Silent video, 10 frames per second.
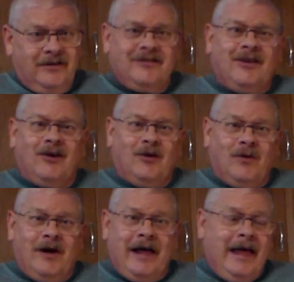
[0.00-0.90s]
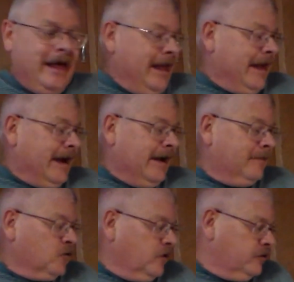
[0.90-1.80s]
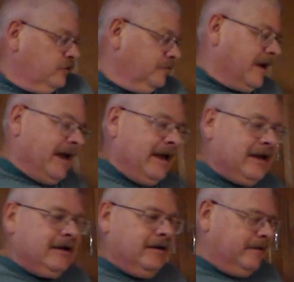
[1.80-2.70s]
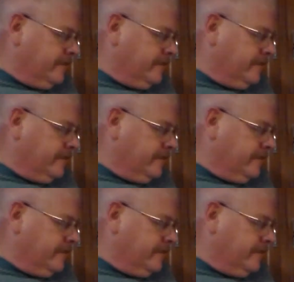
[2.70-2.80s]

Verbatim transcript: So, I am going to make,